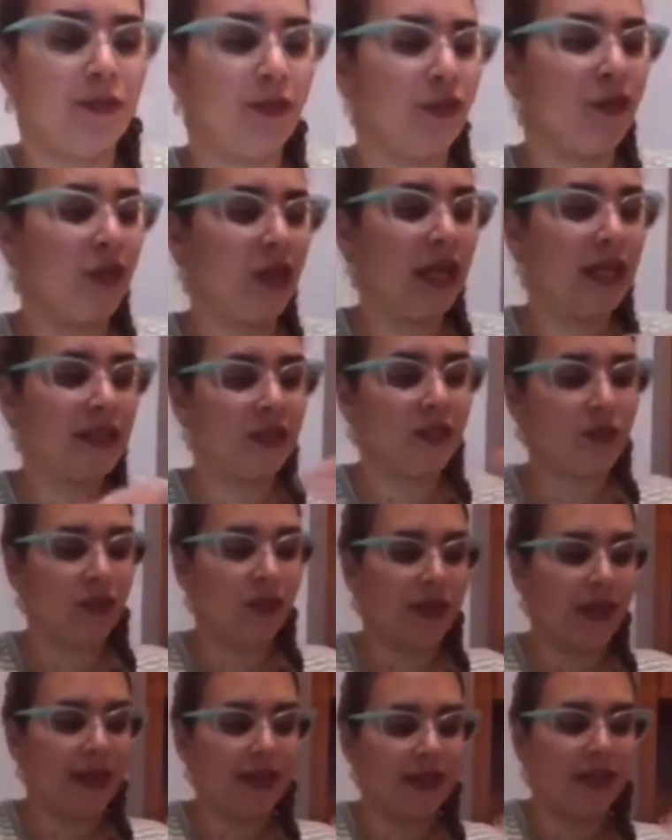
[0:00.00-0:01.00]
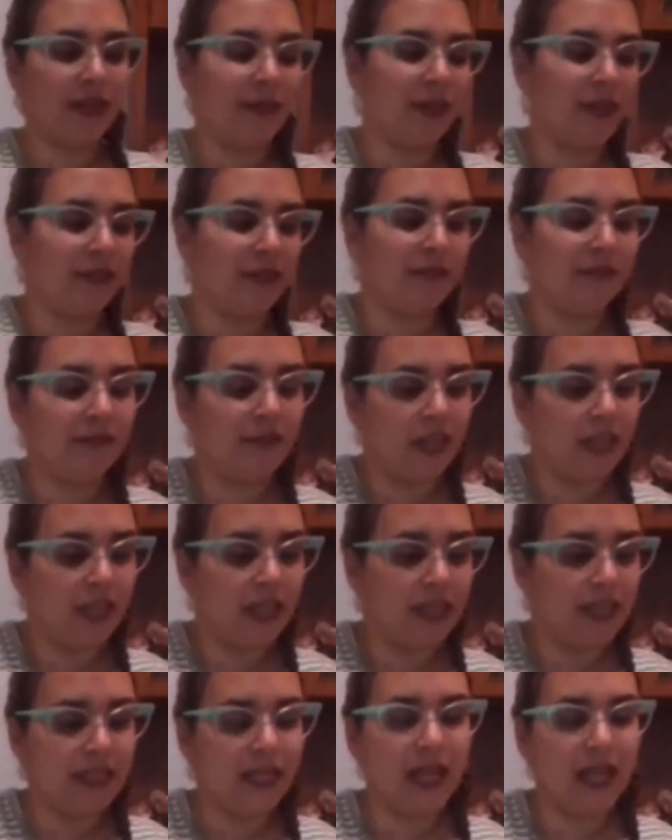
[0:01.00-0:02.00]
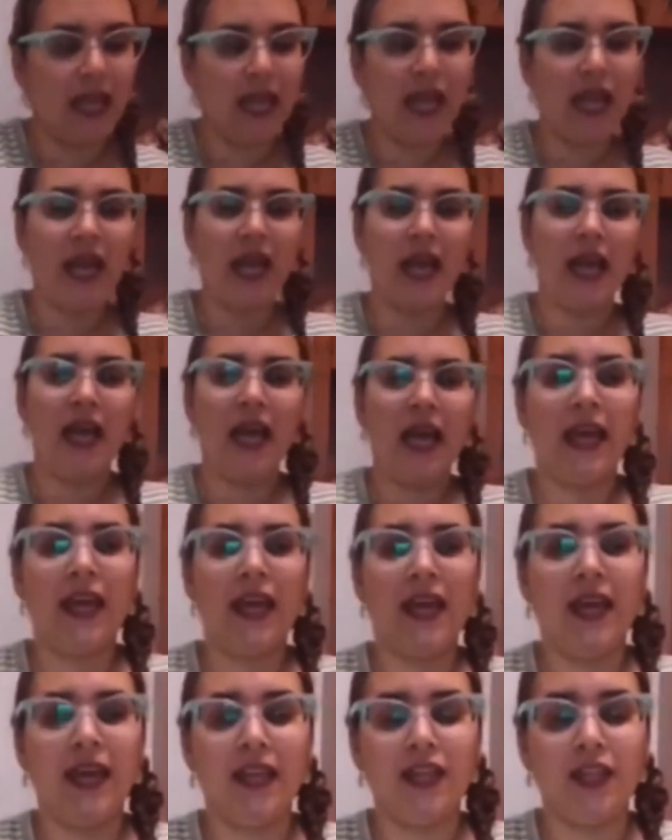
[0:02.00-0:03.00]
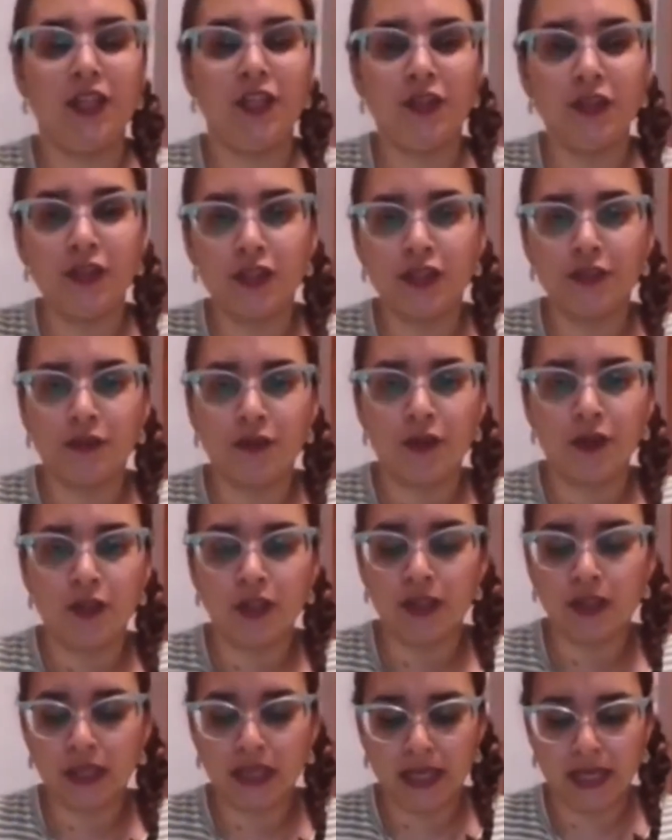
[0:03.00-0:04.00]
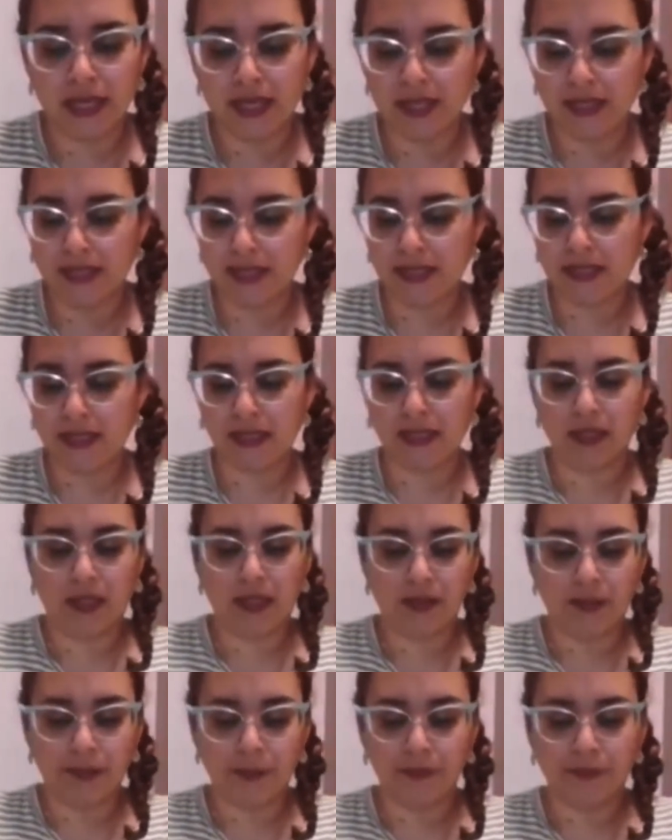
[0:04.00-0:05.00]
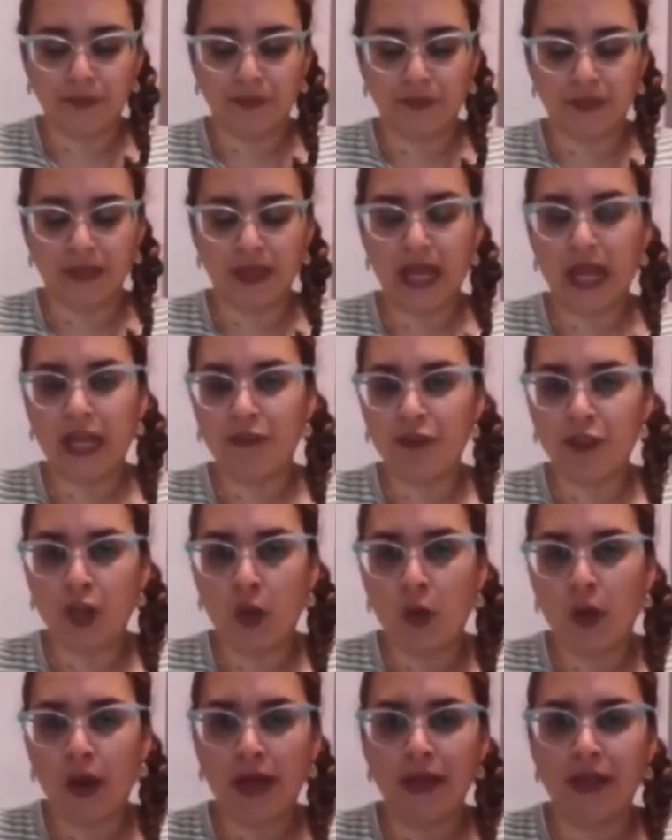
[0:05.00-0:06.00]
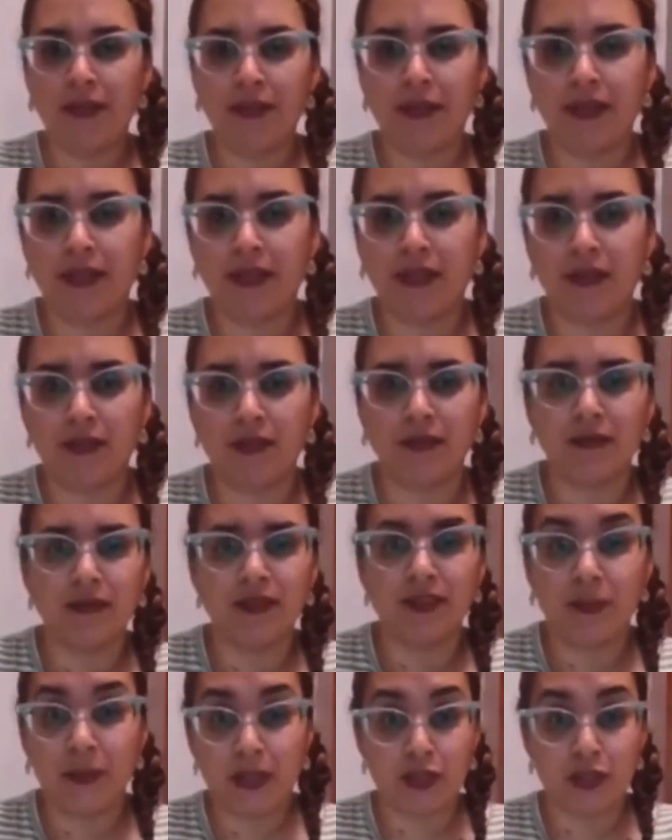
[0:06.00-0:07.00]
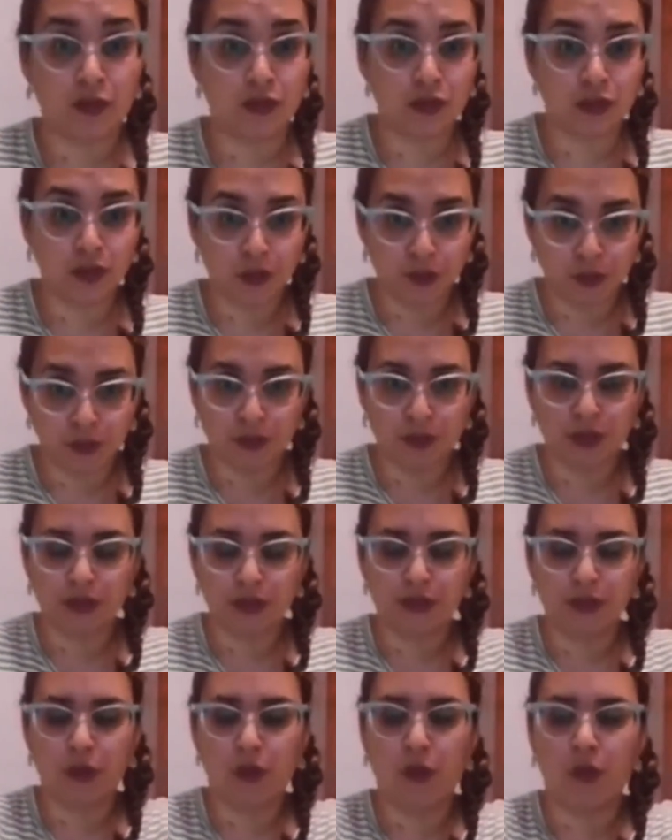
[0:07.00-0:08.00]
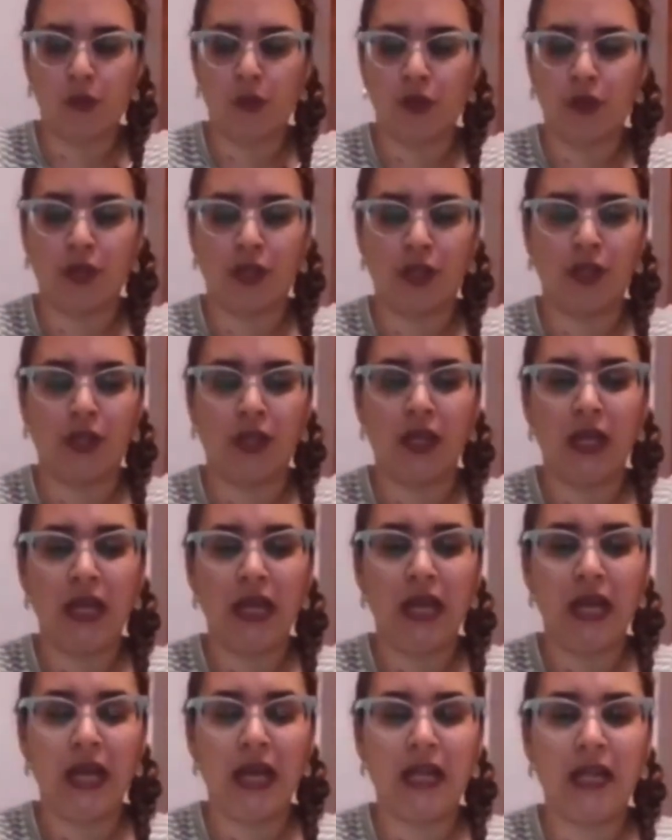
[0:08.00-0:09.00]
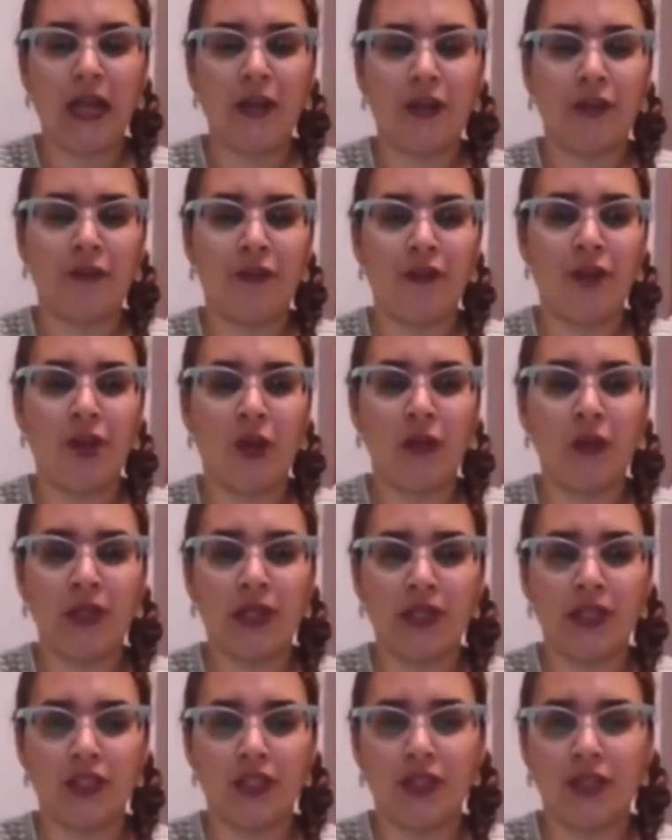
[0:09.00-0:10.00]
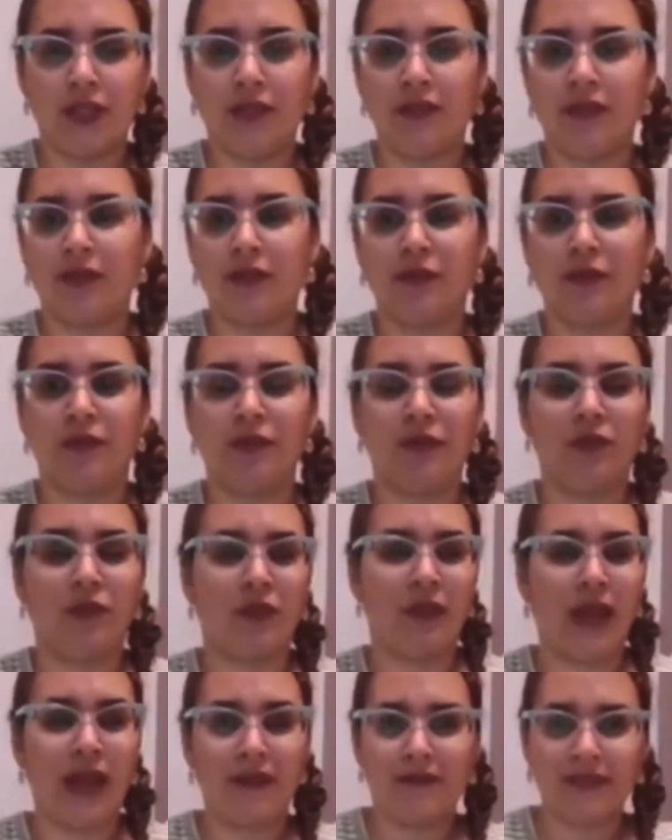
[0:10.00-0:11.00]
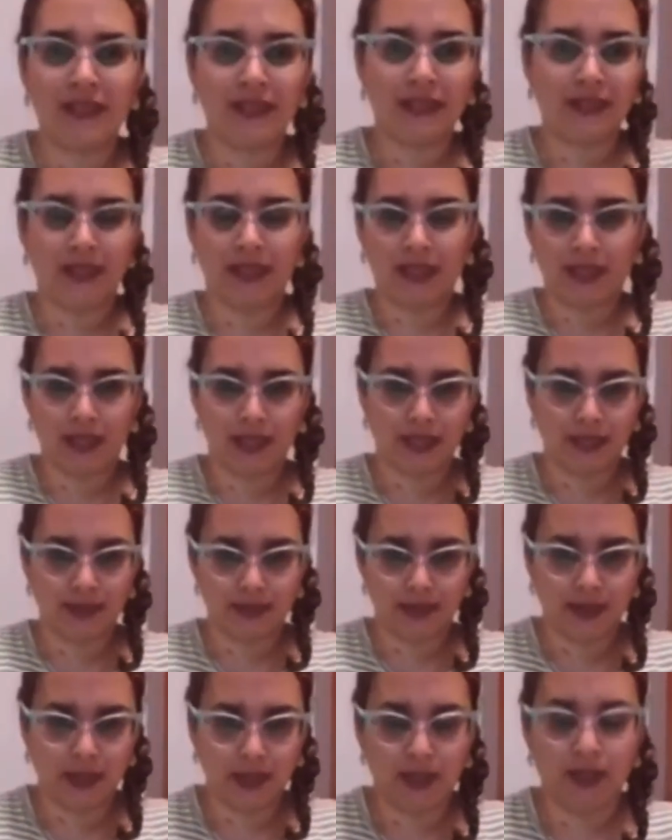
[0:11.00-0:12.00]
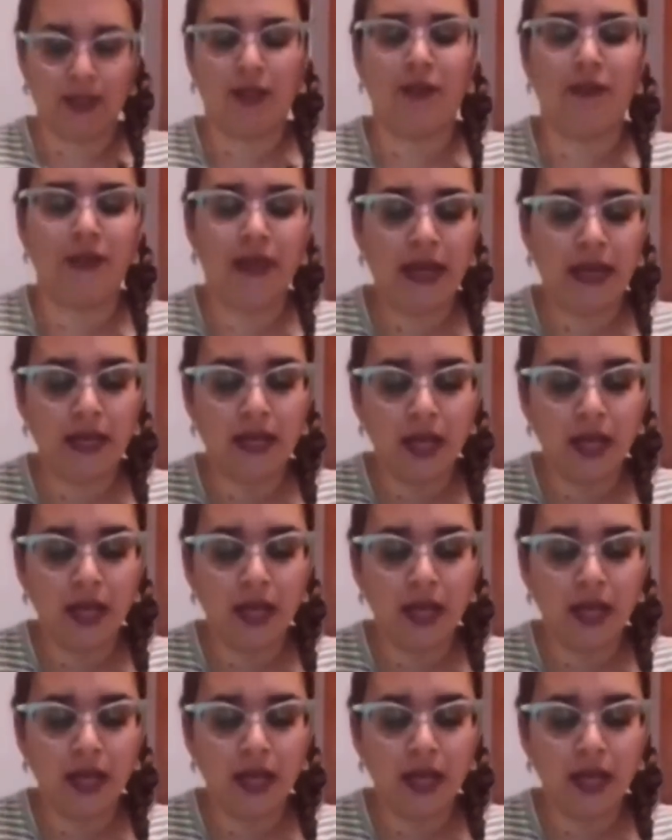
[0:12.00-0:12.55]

guys to create something fun and useful and not requiring special tools or a lot of knowledge into crafting techniques and any of that.